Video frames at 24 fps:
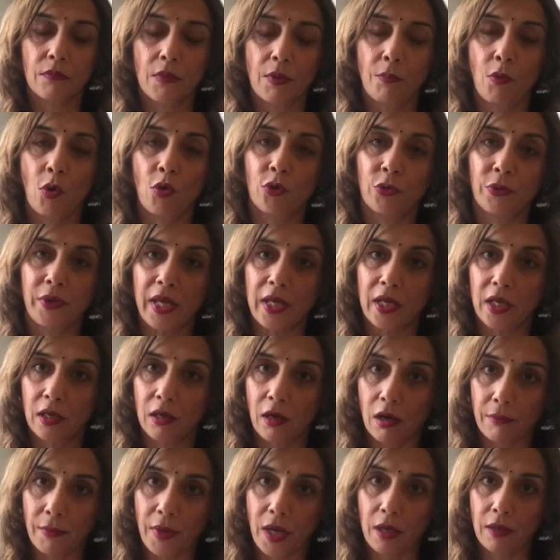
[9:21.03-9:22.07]
both creating
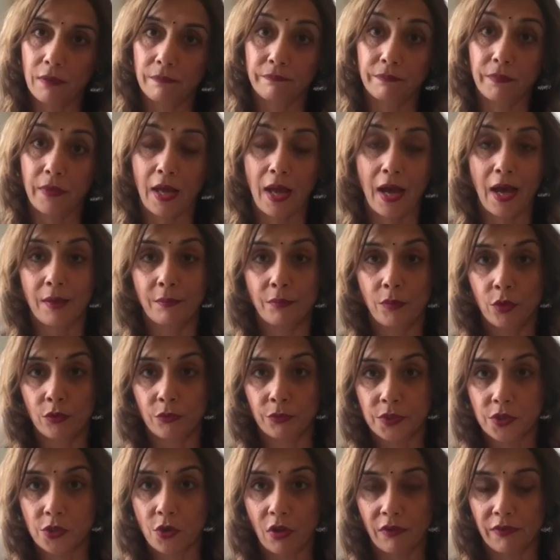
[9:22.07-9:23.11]
karma and both
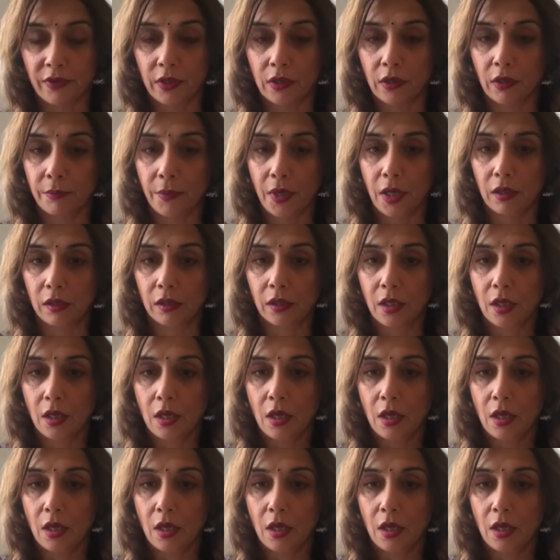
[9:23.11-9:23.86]
resolving karma,